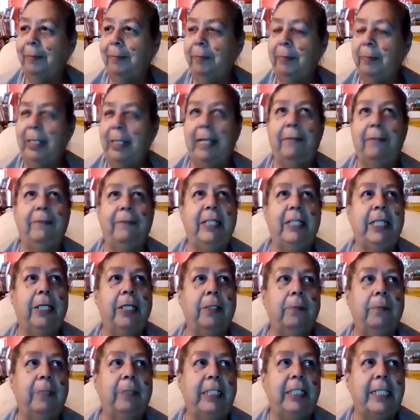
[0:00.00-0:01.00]
every
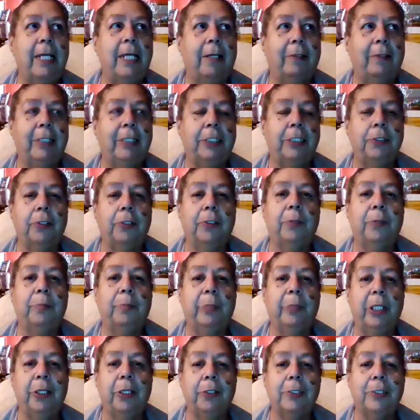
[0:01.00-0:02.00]
year we tell the Turtle
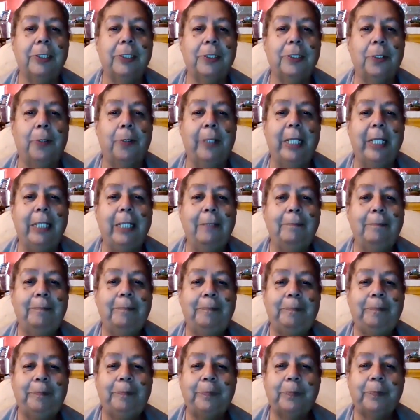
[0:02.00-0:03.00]
Brothers story
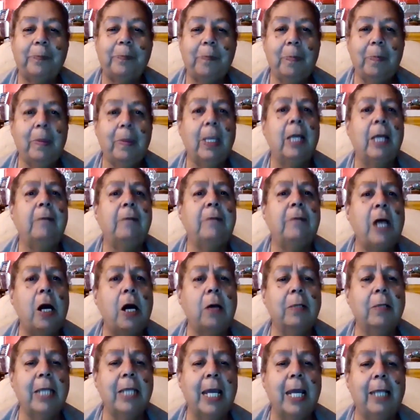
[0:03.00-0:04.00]
of
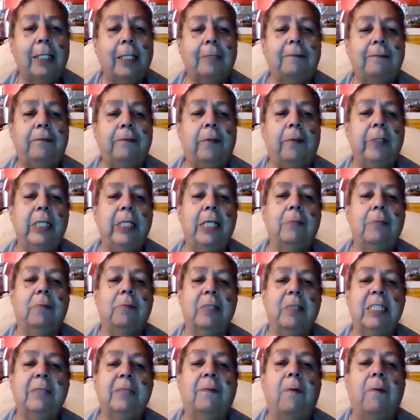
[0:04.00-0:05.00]
how California
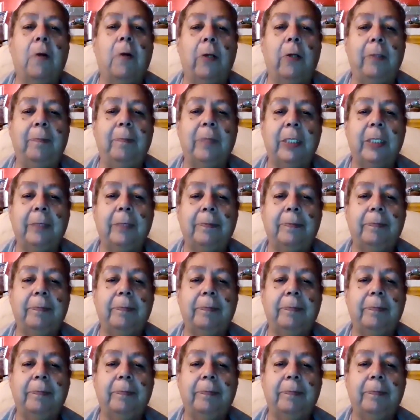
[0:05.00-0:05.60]
was formed.